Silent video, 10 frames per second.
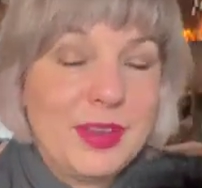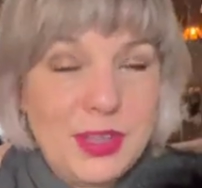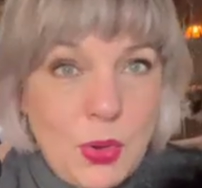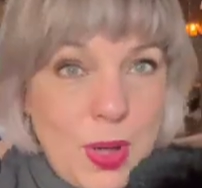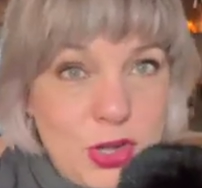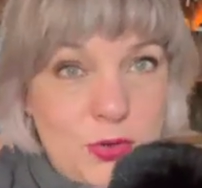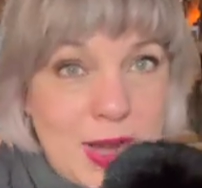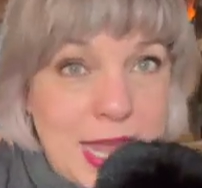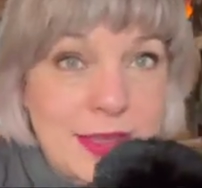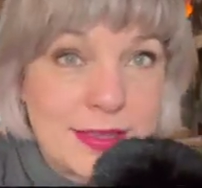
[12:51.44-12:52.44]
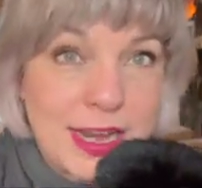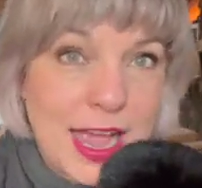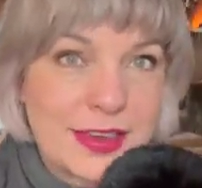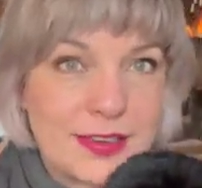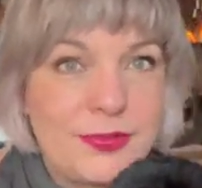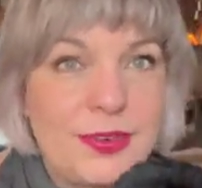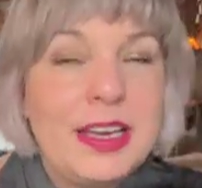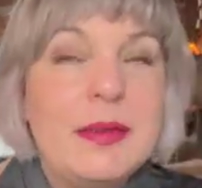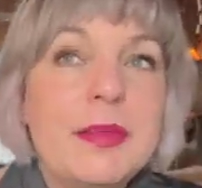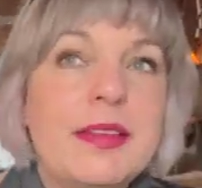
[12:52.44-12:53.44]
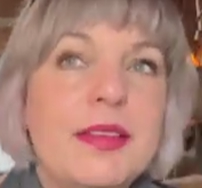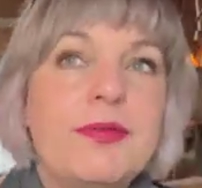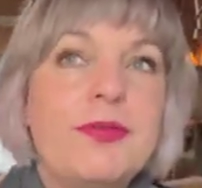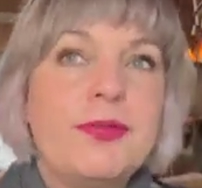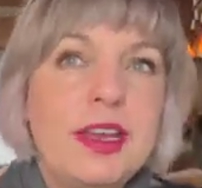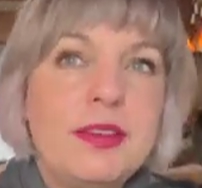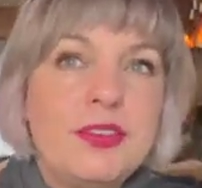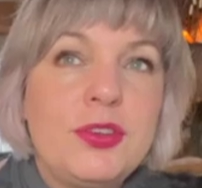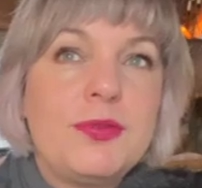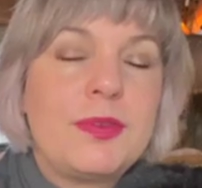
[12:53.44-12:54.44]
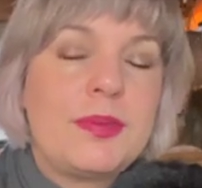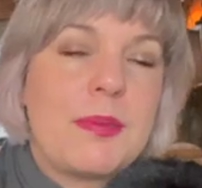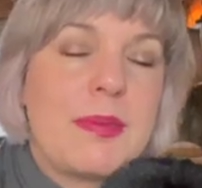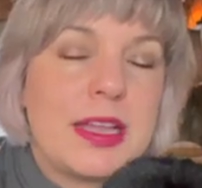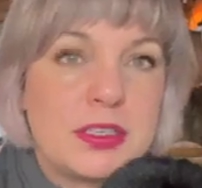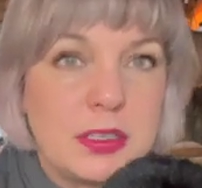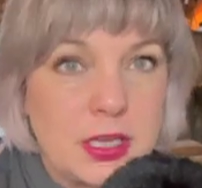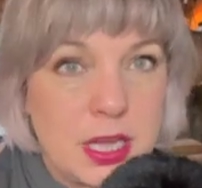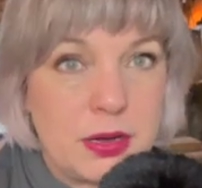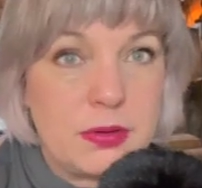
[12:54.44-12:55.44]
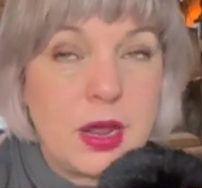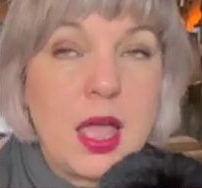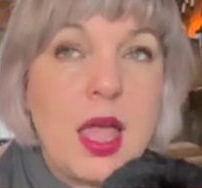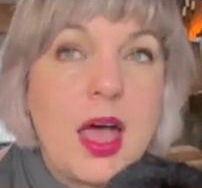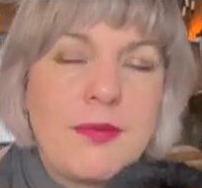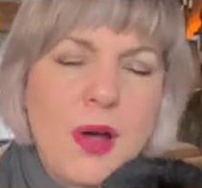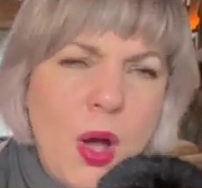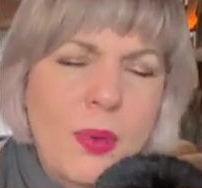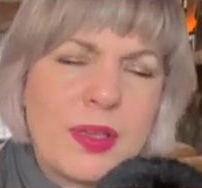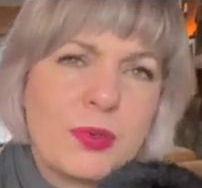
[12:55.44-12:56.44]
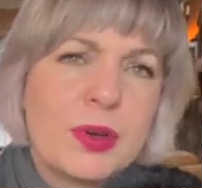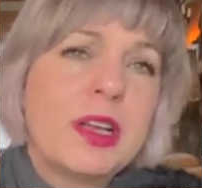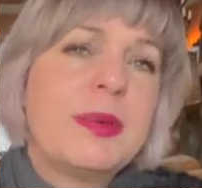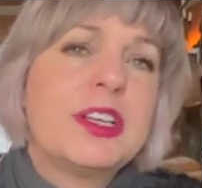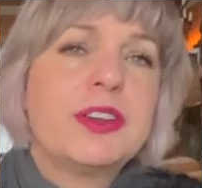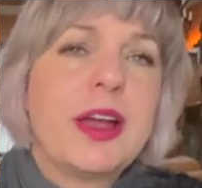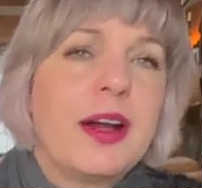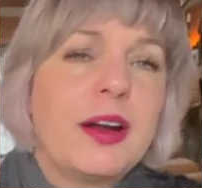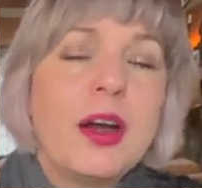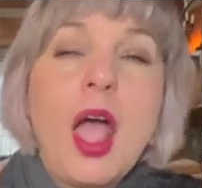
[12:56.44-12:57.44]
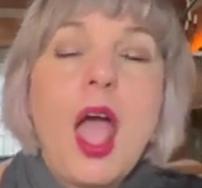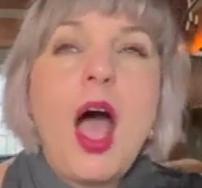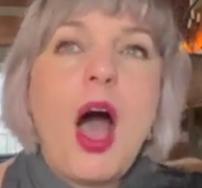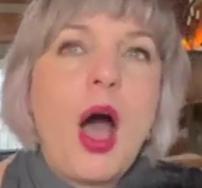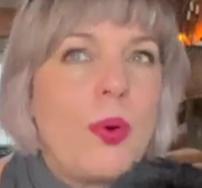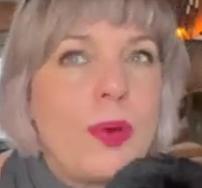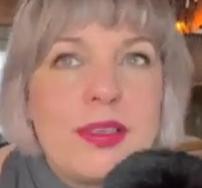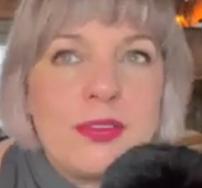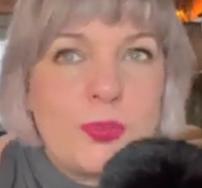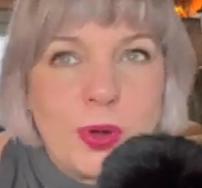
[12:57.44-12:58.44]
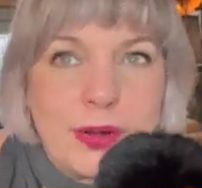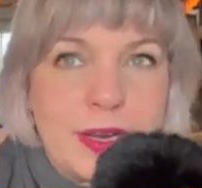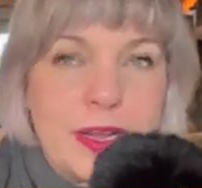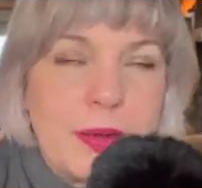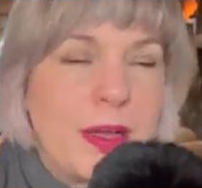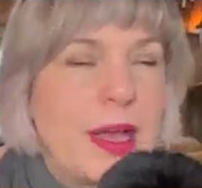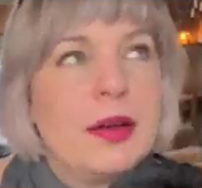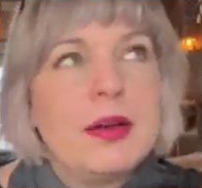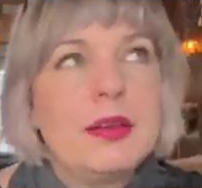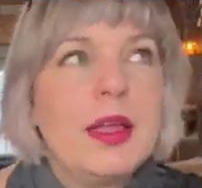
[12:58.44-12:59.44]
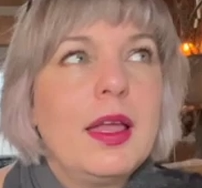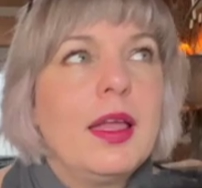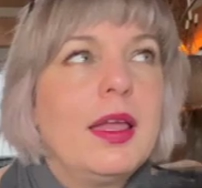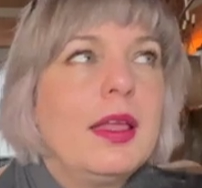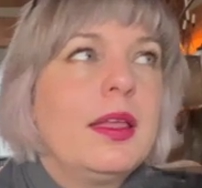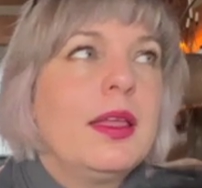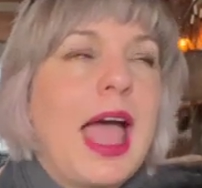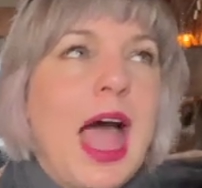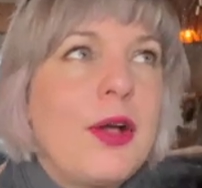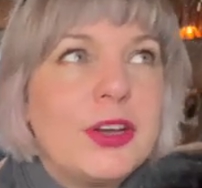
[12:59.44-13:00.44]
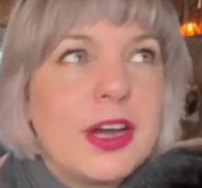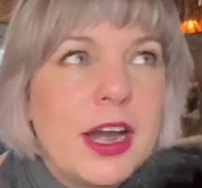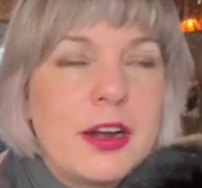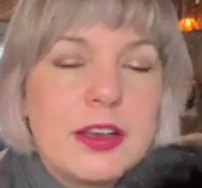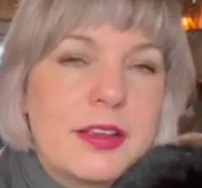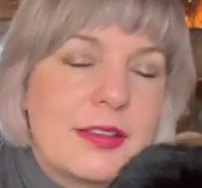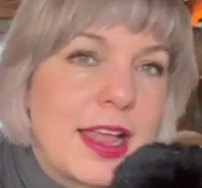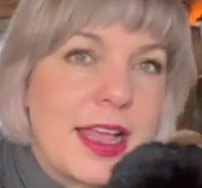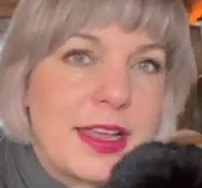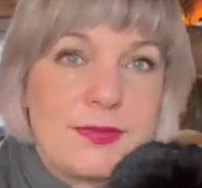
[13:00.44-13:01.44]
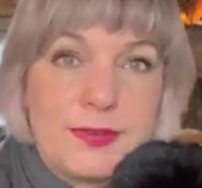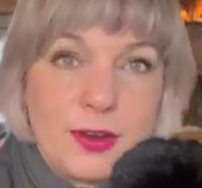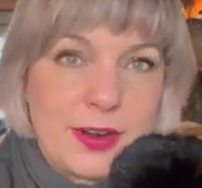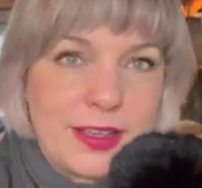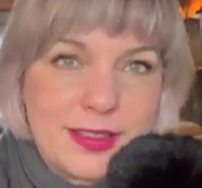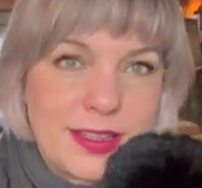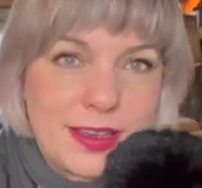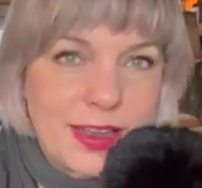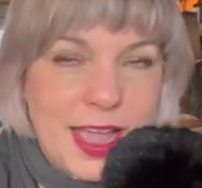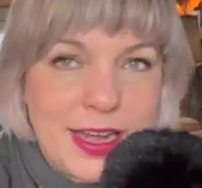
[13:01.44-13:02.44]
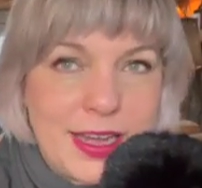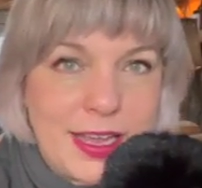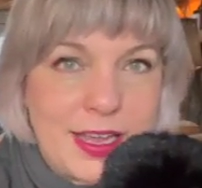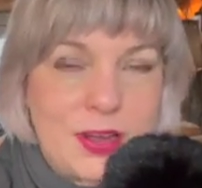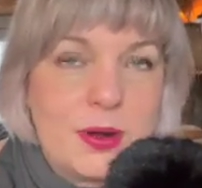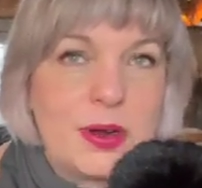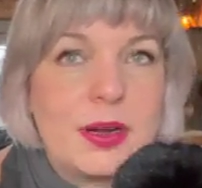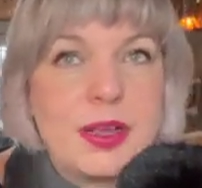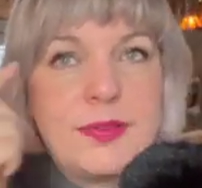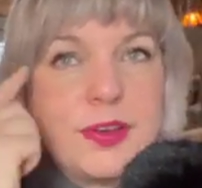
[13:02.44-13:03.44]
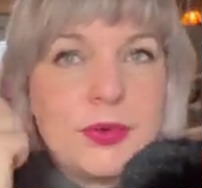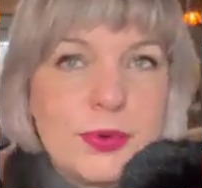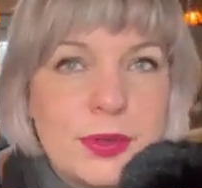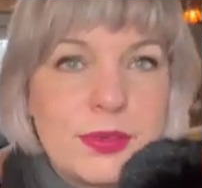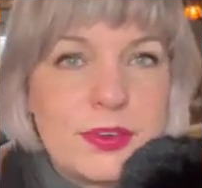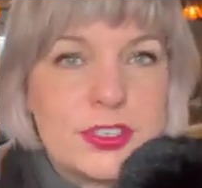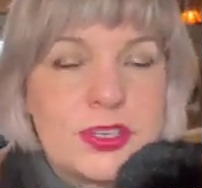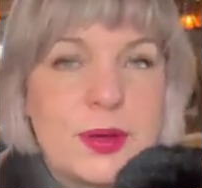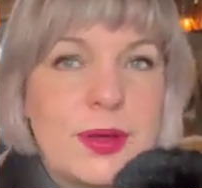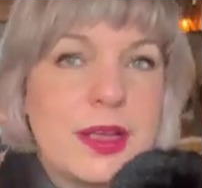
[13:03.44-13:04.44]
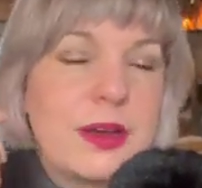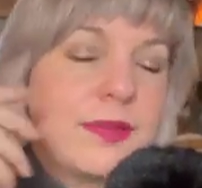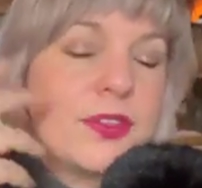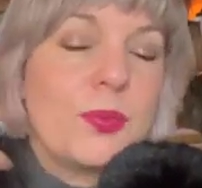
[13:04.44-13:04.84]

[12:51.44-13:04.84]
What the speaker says: going gray is an act of freedom is it frees you from the mental load of always worrying about your hair, always worrying about how your hair looks like in fluorescent lighting, or if your roots are showing, or if the